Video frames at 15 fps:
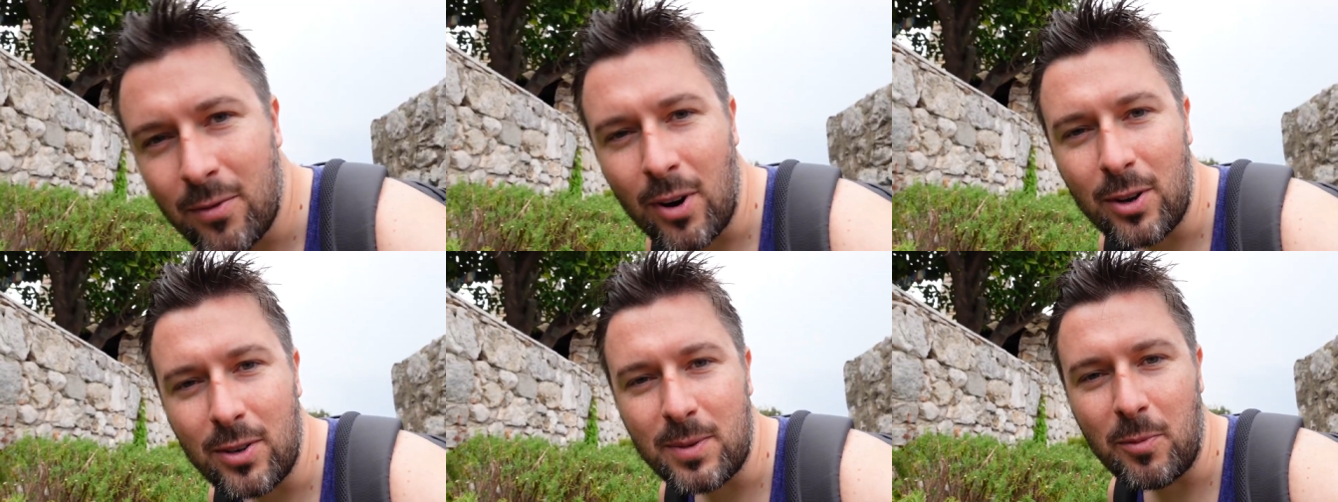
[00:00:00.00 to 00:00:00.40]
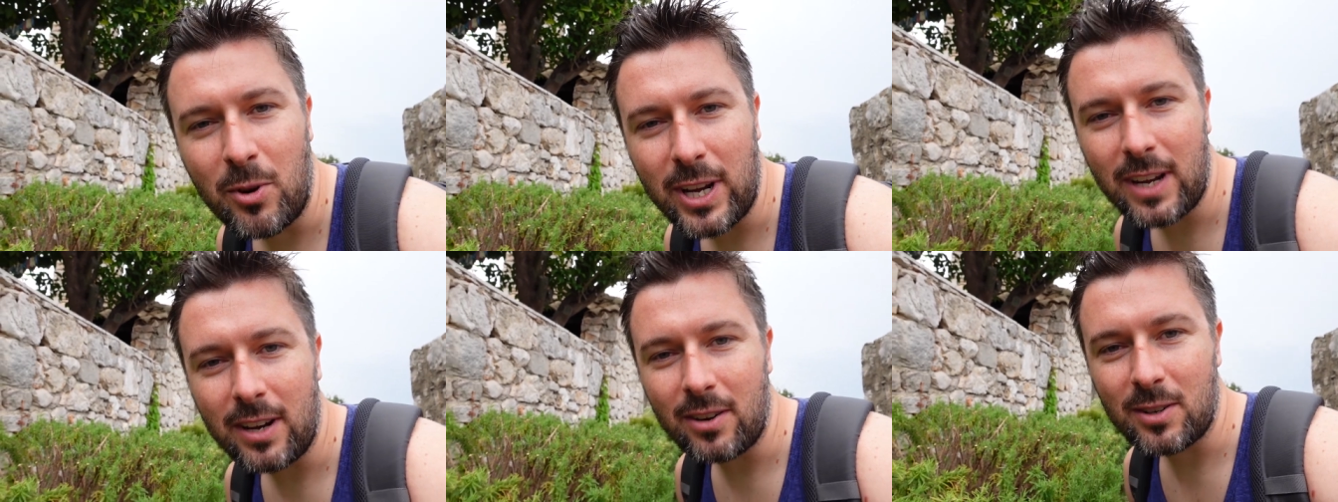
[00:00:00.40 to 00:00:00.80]

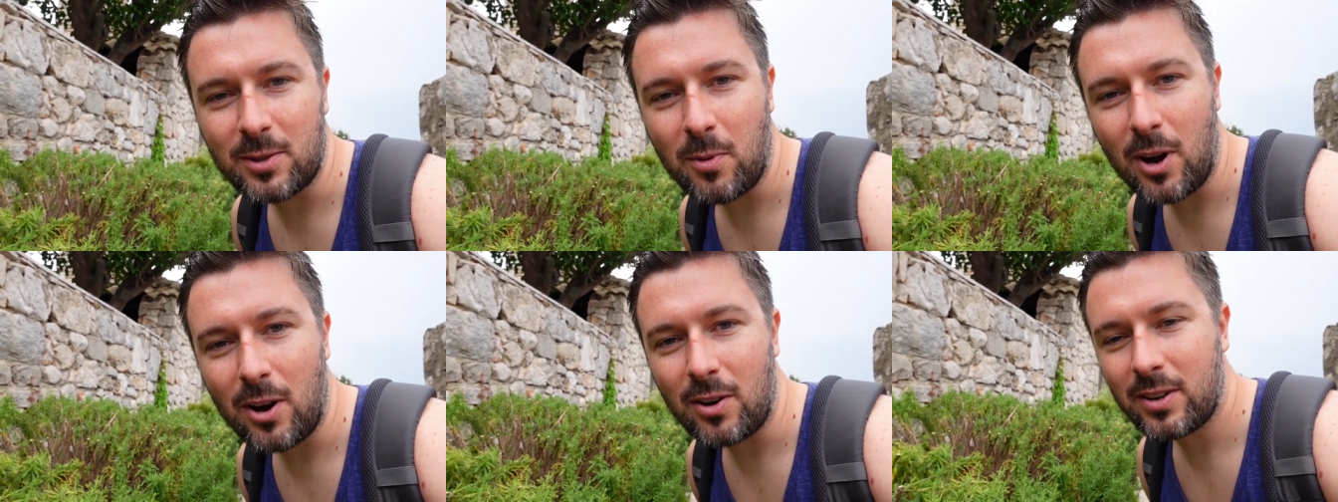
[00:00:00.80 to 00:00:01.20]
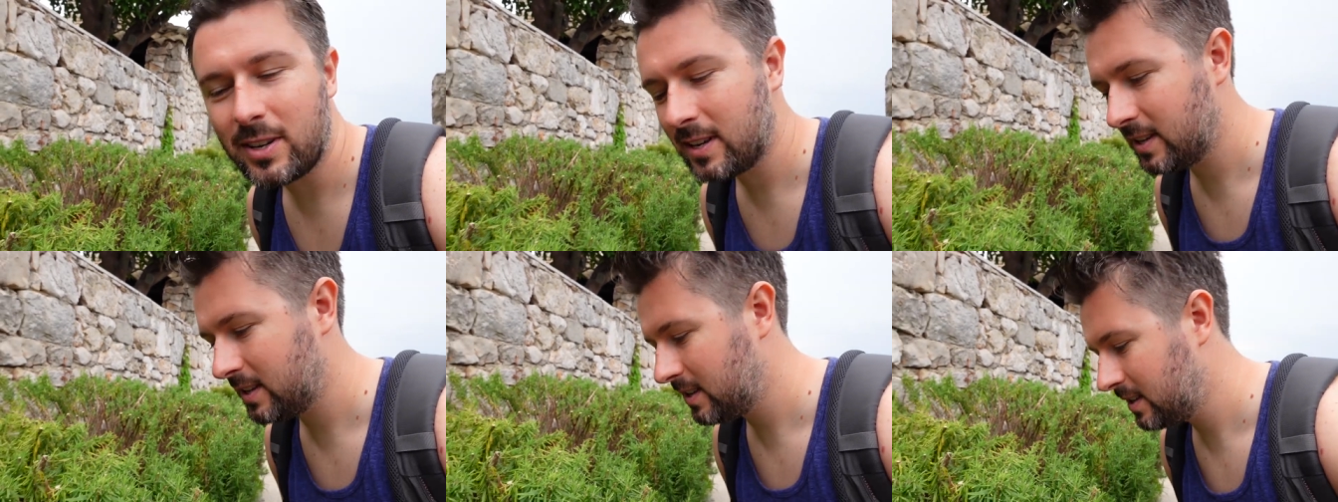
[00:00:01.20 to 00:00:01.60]
rosemary here as well.
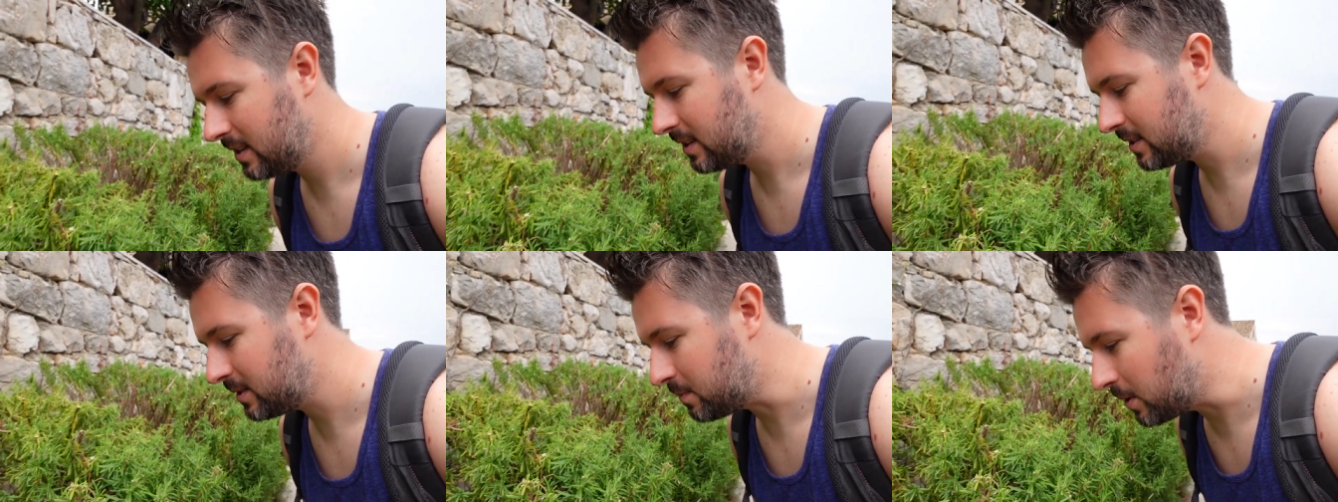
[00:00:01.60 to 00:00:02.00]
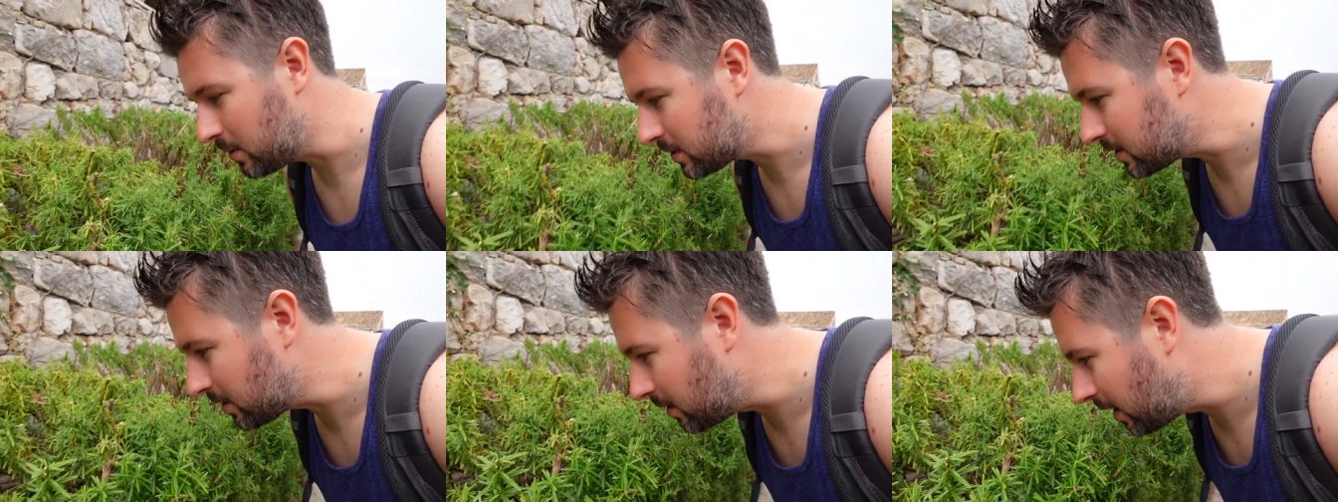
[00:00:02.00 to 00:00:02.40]
It
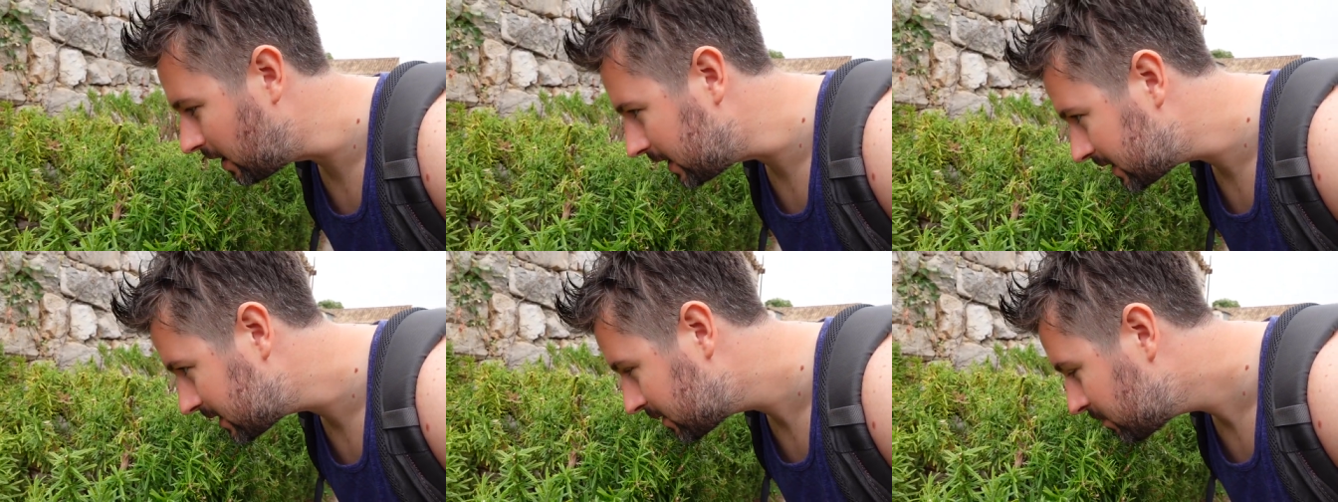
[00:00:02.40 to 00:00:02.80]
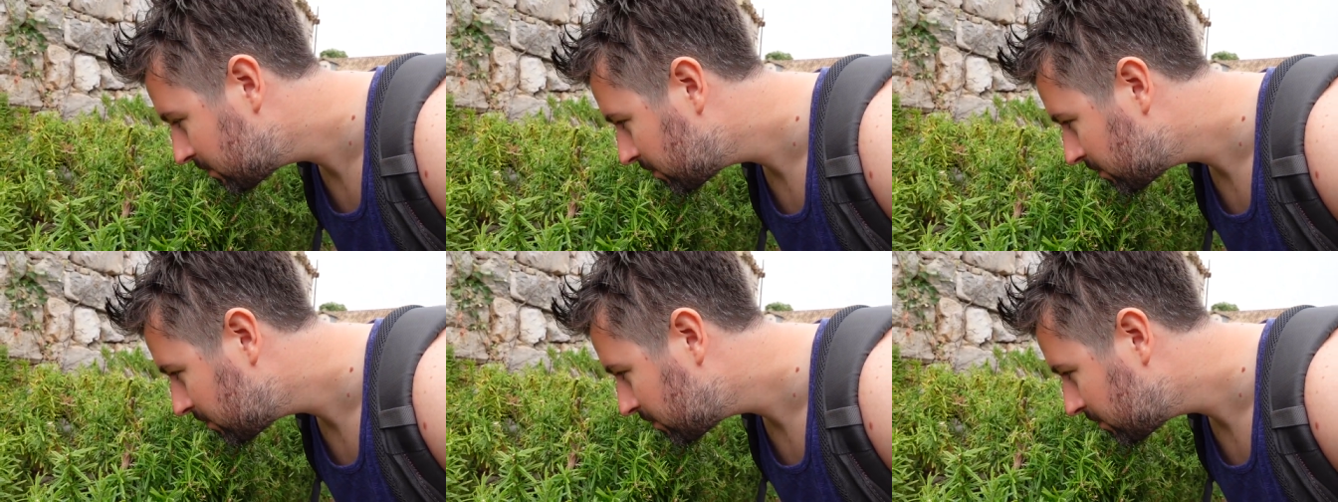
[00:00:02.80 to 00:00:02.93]
smells so nice.